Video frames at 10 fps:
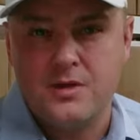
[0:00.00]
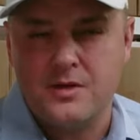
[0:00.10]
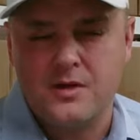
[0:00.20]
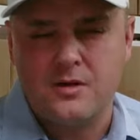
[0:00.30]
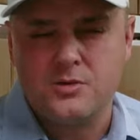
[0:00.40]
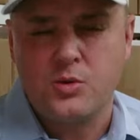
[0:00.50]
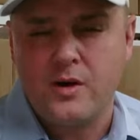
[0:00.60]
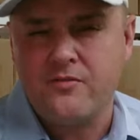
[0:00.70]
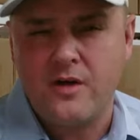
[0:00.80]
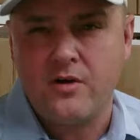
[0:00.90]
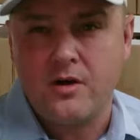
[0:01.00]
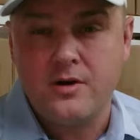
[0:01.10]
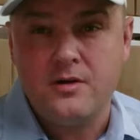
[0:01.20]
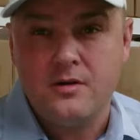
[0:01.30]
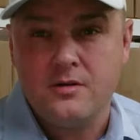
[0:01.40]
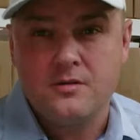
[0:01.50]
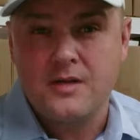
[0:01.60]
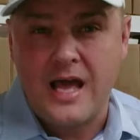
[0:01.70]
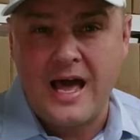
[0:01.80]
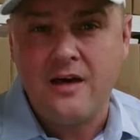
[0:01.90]
I don't know, $2,500,
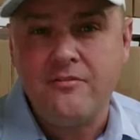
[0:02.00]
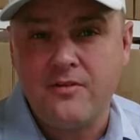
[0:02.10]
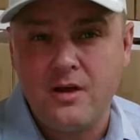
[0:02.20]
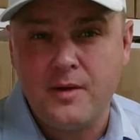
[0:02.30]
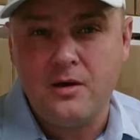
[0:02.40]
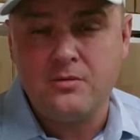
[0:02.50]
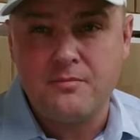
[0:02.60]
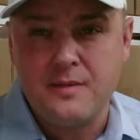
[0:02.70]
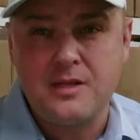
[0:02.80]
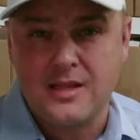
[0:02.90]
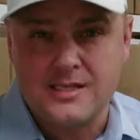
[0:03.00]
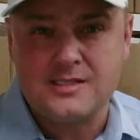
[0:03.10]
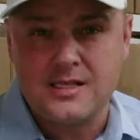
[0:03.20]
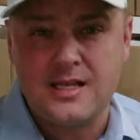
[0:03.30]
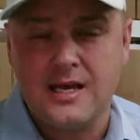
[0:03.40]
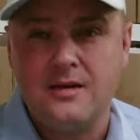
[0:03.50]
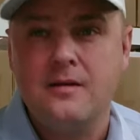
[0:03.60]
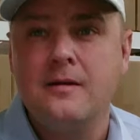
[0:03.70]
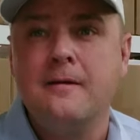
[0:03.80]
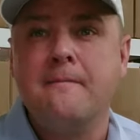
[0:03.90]
half about, maybe less than that.
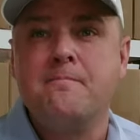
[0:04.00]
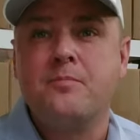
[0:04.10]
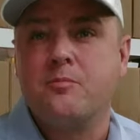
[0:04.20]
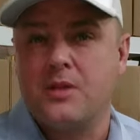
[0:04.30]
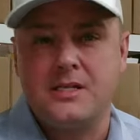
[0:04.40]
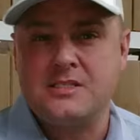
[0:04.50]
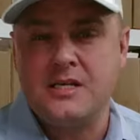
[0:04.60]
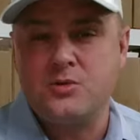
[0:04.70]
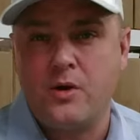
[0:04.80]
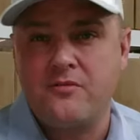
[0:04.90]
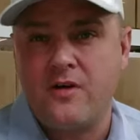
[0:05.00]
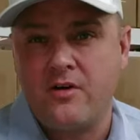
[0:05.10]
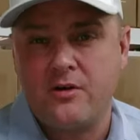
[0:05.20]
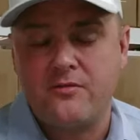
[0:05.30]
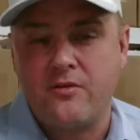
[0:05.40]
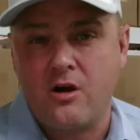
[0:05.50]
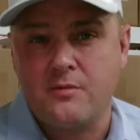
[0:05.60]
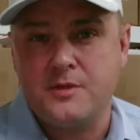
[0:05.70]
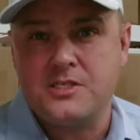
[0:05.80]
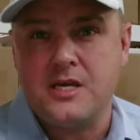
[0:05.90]
But let's say $2,500 for
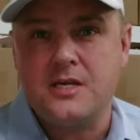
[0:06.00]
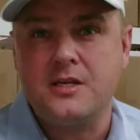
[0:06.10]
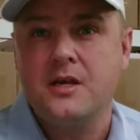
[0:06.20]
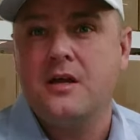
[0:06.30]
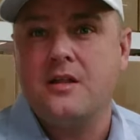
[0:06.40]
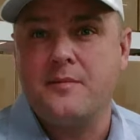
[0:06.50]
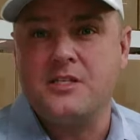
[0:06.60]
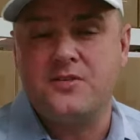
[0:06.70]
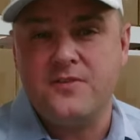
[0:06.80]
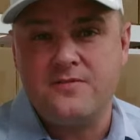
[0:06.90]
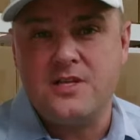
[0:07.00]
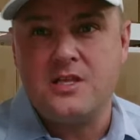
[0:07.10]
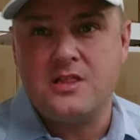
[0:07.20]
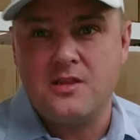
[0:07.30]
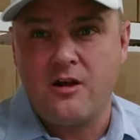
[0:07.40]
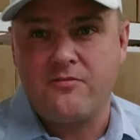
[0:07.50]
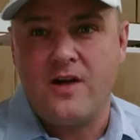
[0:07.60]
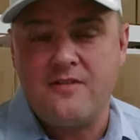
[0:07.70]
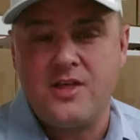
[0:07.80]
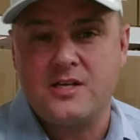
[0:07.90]
argument's sake. That means
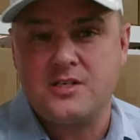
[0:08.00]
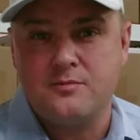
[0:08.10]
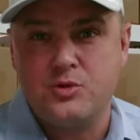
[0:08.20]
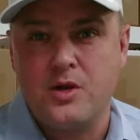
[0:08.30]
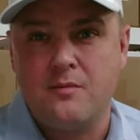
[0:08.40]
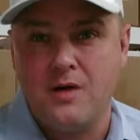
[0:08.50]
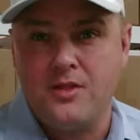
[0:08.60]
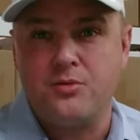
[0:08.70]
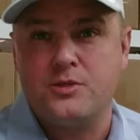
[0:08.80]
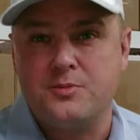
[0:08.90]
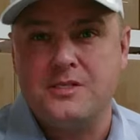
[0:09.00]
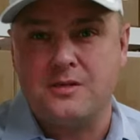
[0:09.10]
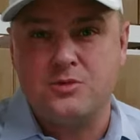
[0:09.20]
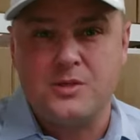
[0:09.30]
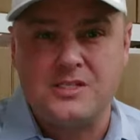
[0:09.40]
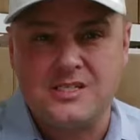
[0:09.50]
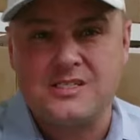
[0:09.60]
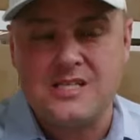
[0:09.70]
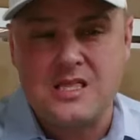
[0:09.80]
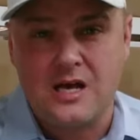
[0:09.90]
$5,000 I'm doing a month, which means I'm doing
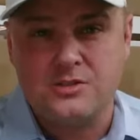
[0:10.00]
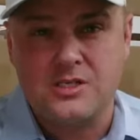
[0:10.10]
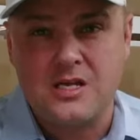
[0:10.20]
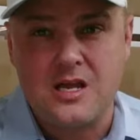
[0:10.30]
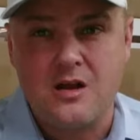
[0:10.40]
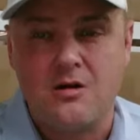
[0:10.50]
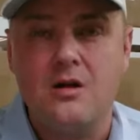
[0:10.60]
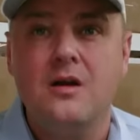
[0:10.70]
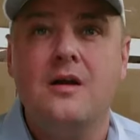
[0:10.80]
$60,000 a year.